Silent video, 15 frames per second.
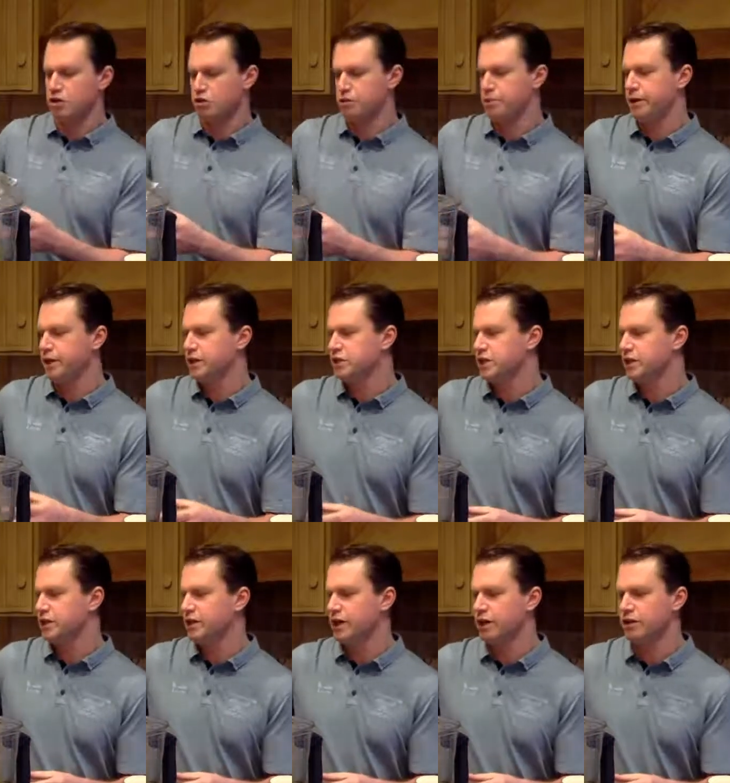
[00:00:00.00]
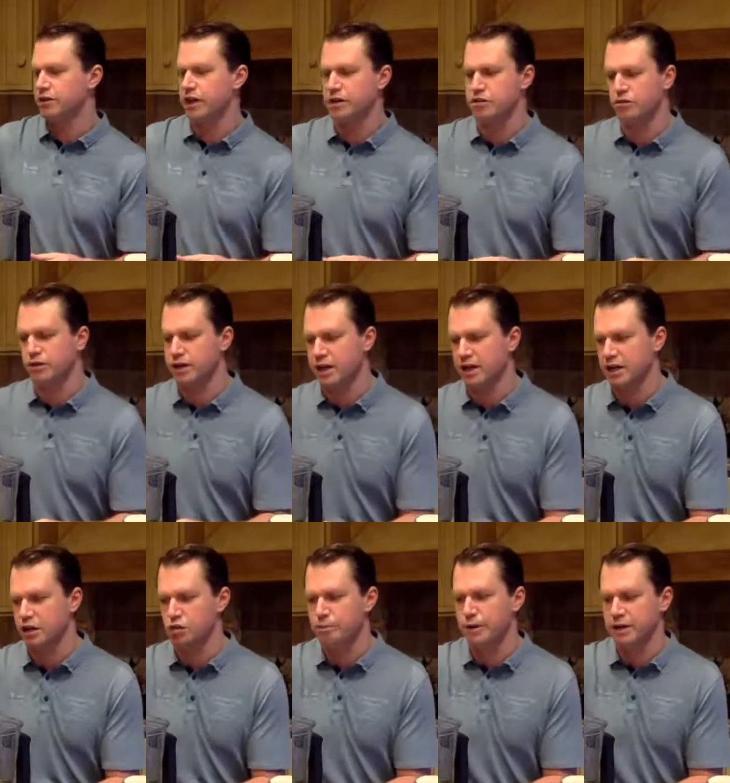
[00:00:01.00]
spinach in there. That's
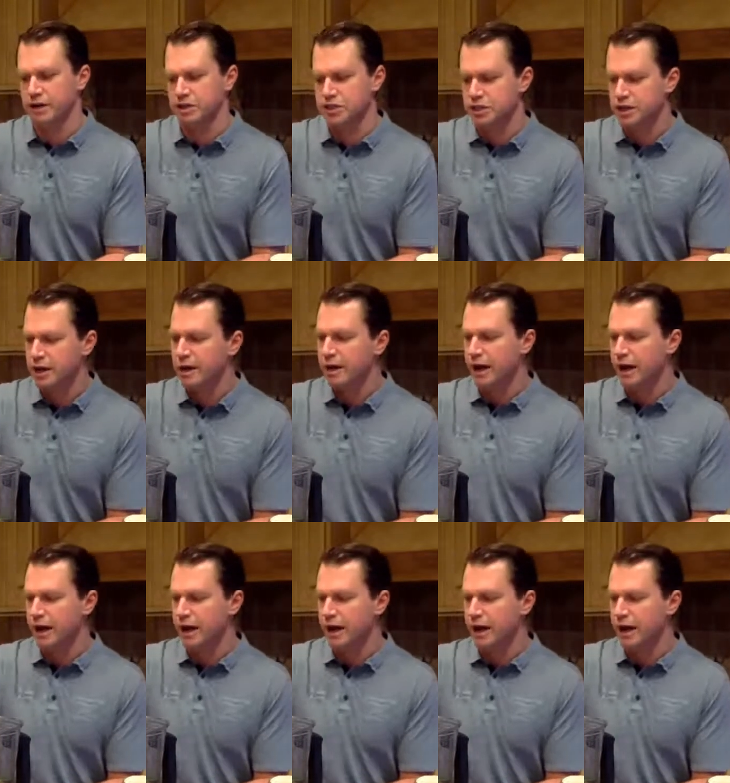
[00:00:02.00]
organic spinach.